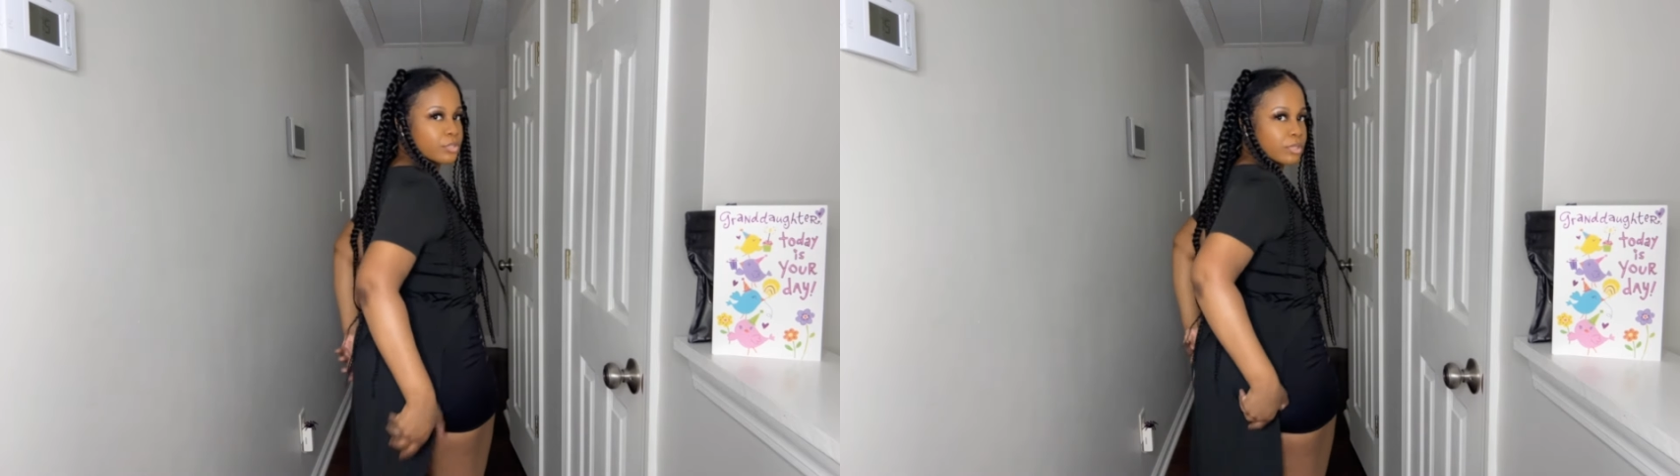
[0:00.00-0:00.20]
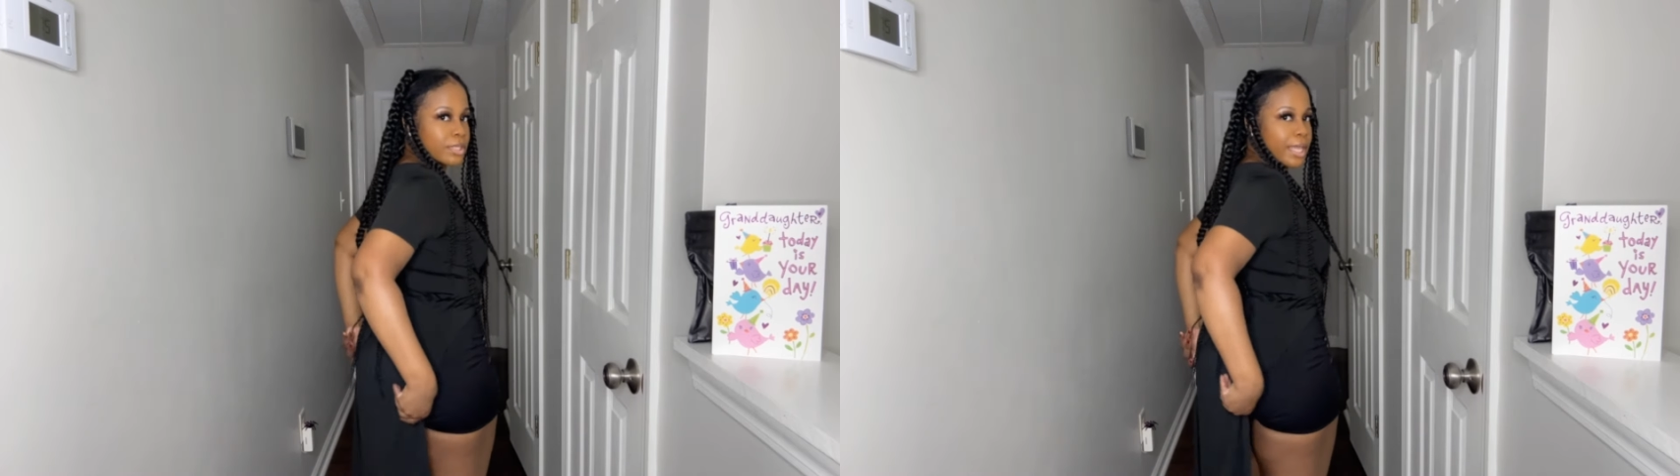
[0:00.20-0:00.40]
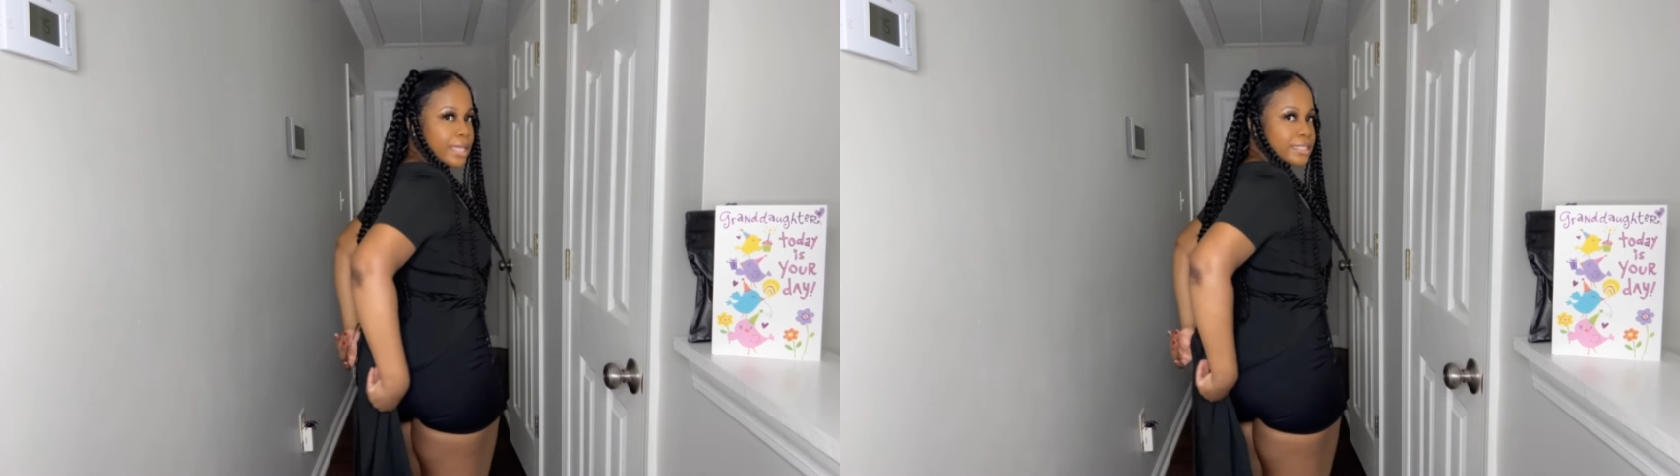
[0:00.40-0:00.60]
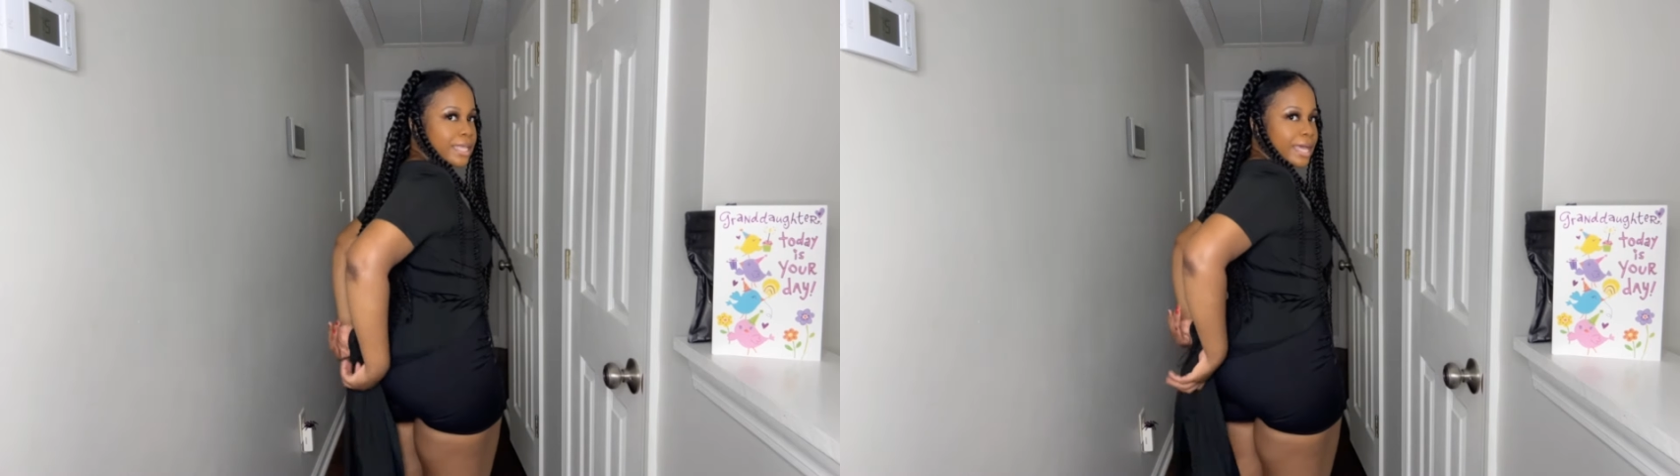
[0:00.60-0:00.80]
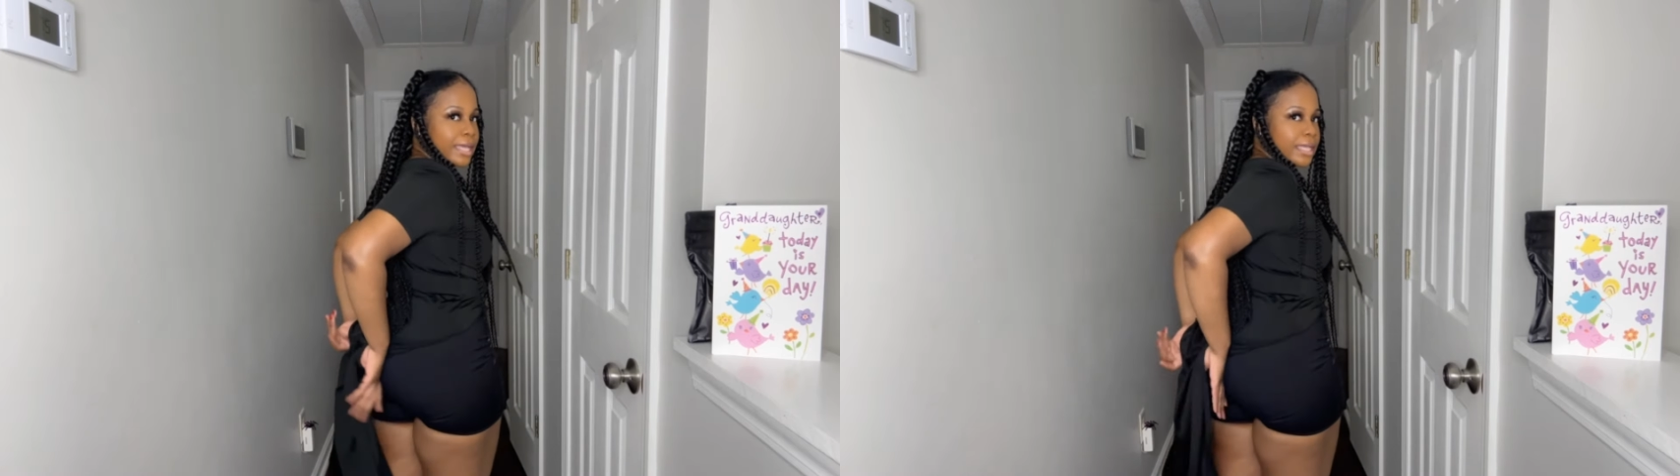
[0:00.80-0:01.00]
You can like
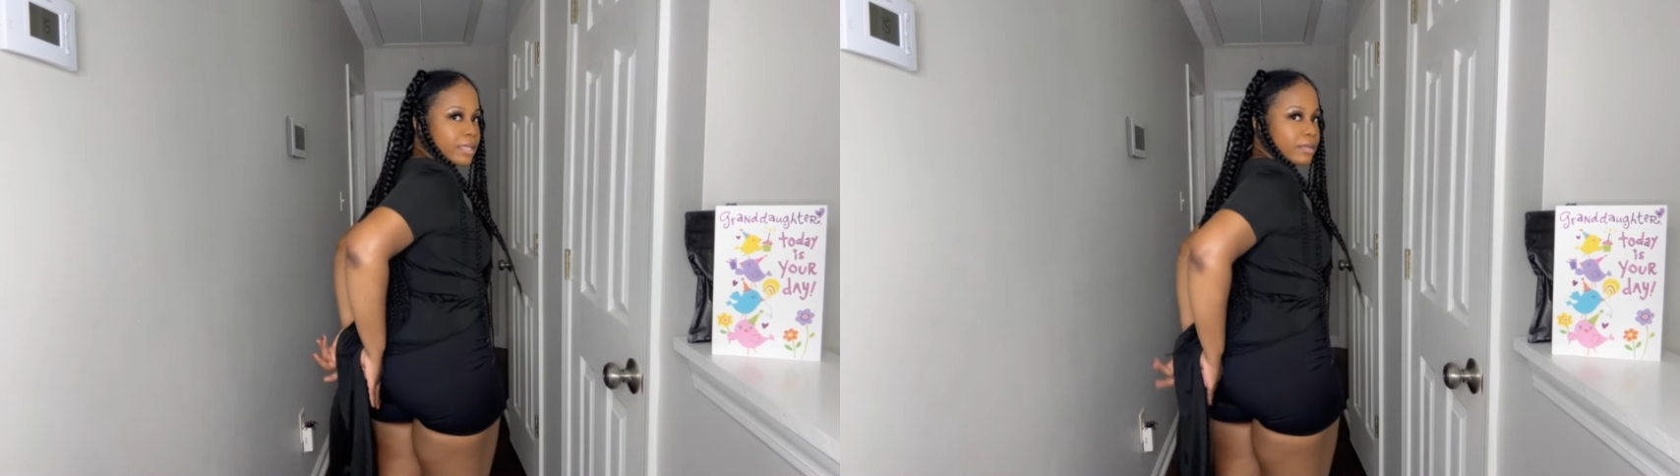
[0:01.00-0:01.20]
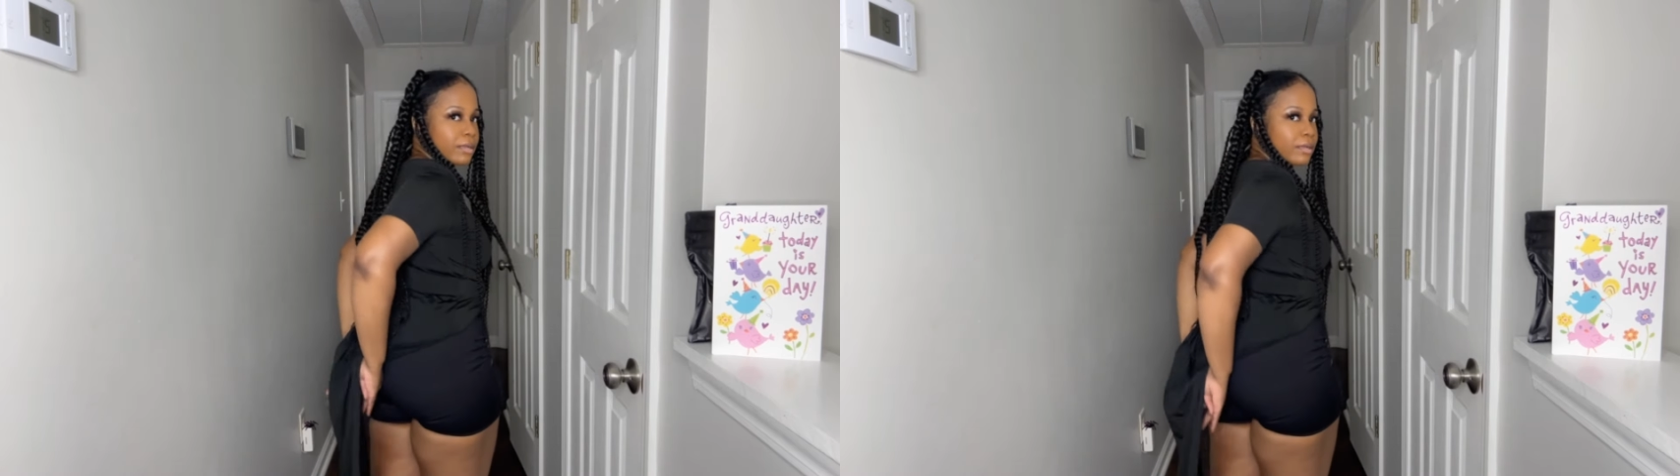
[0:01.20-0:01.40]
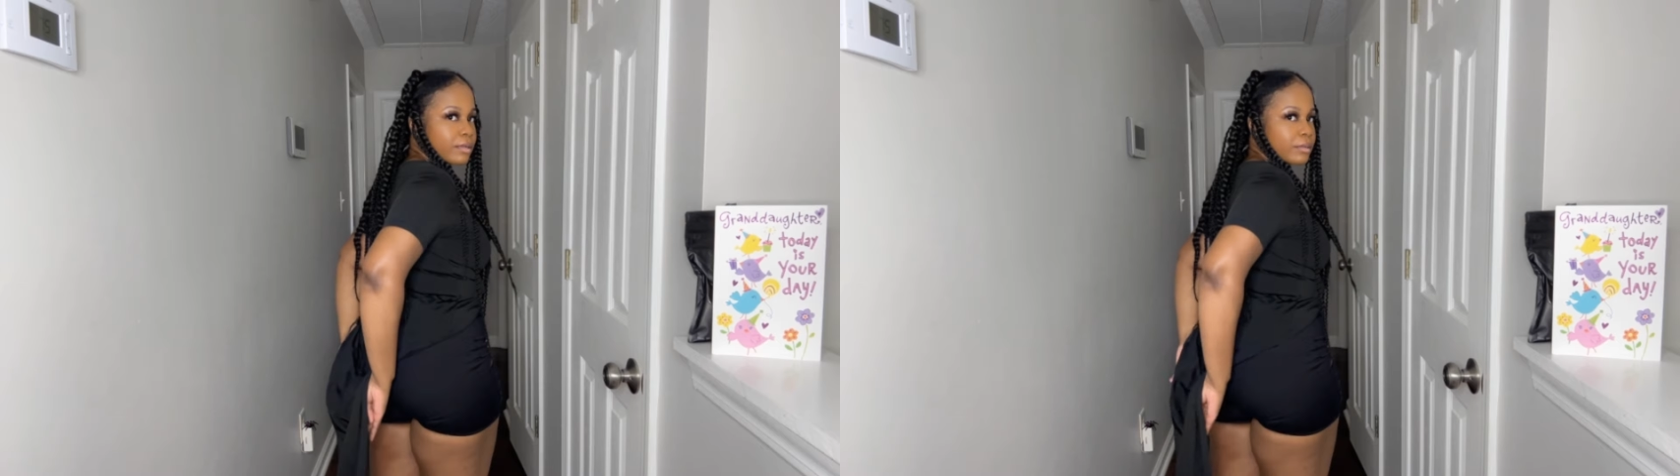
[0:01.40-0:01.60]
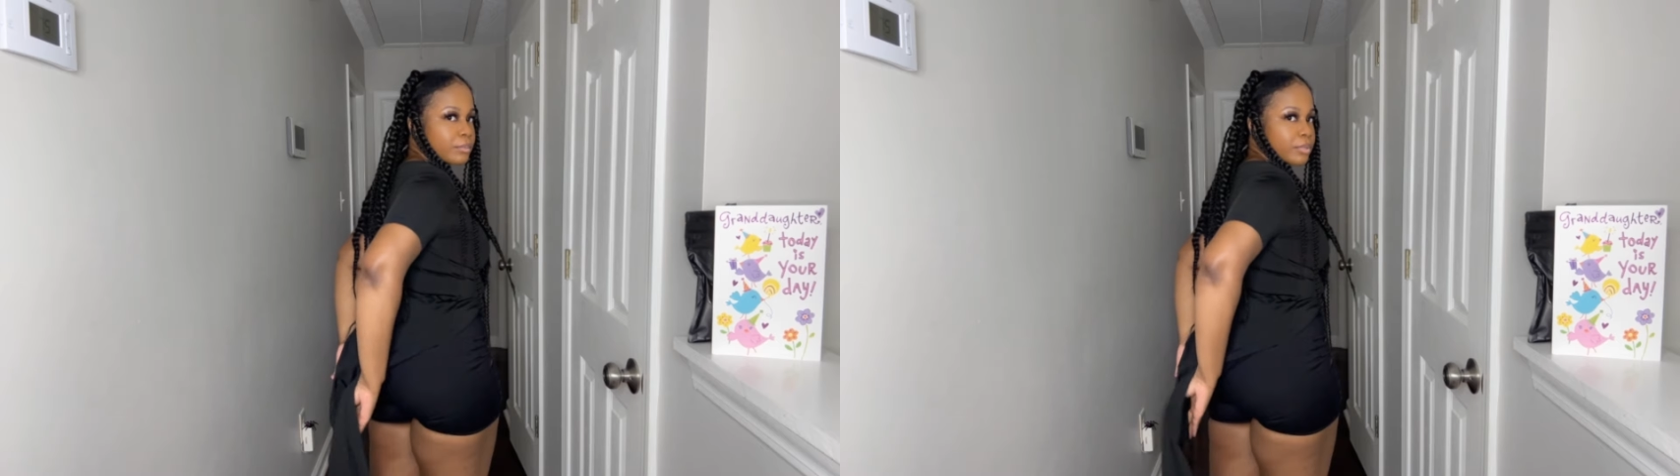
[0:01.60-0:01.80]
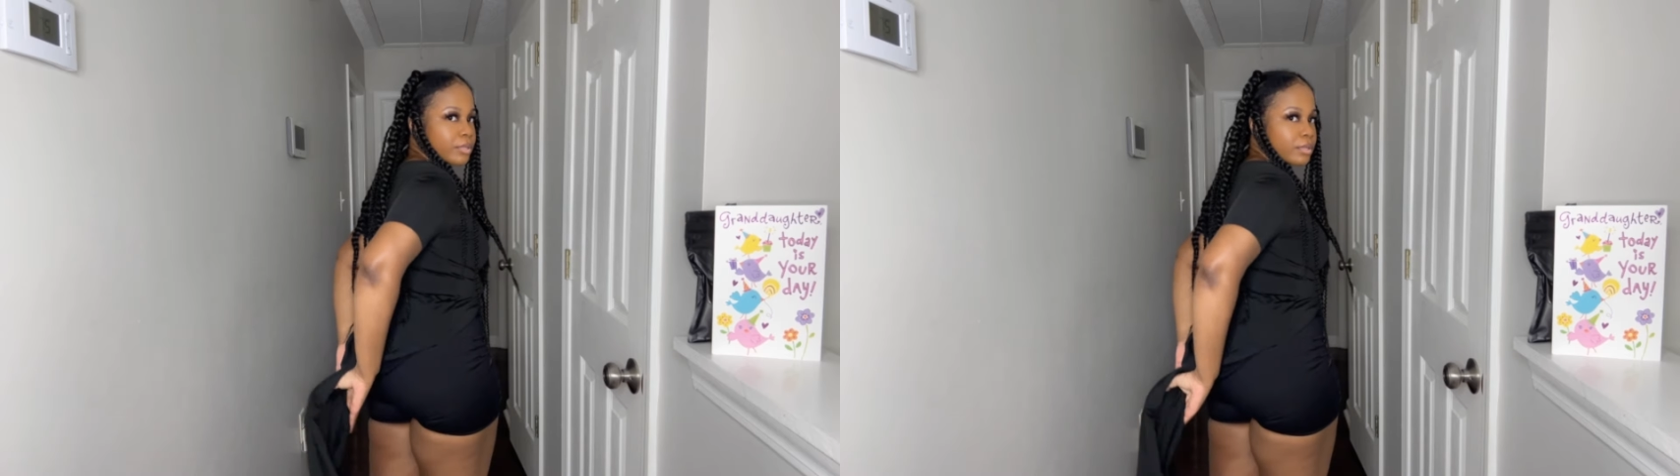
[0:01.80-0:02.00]
tie it
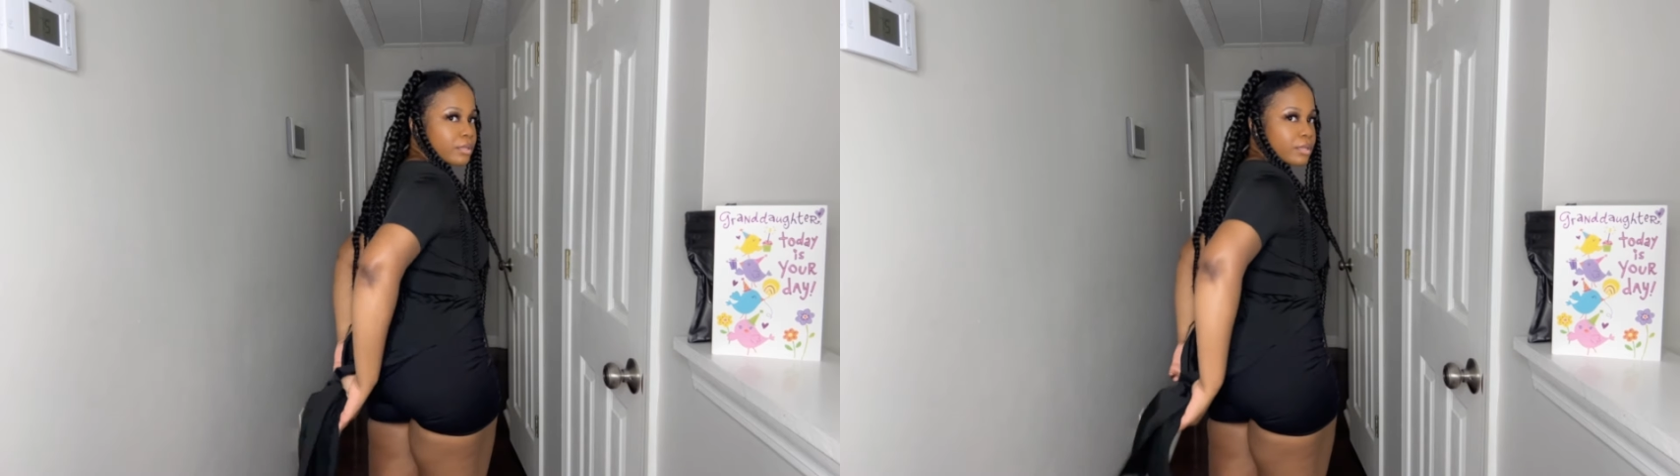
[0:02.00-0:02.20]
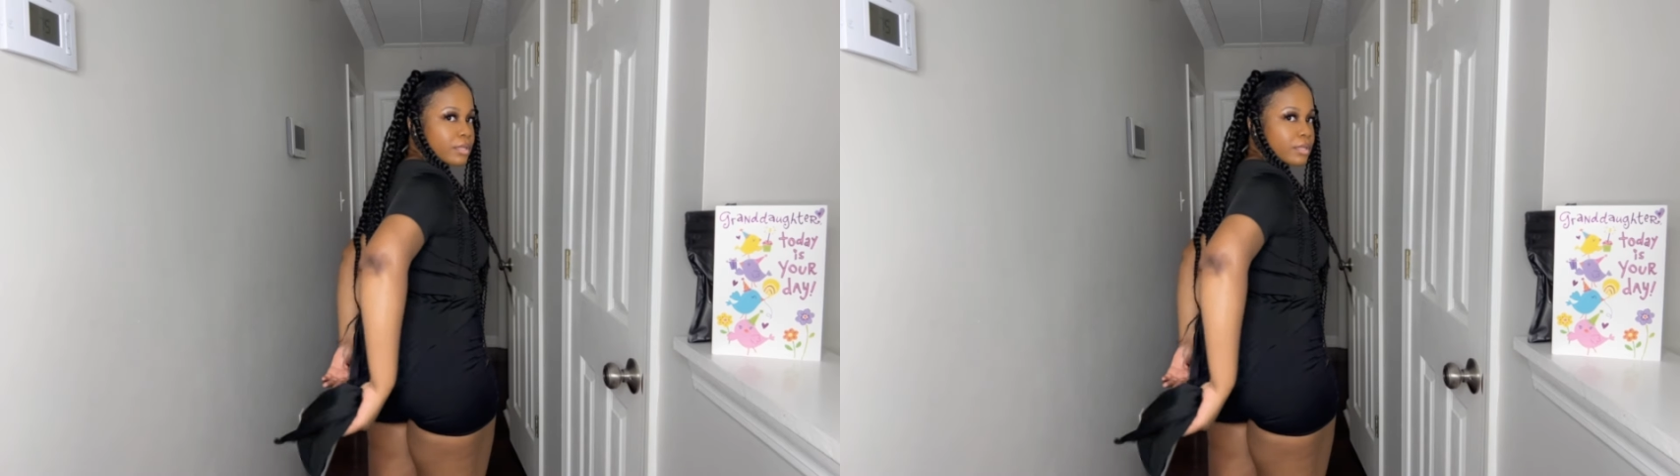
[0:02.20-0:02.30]
up.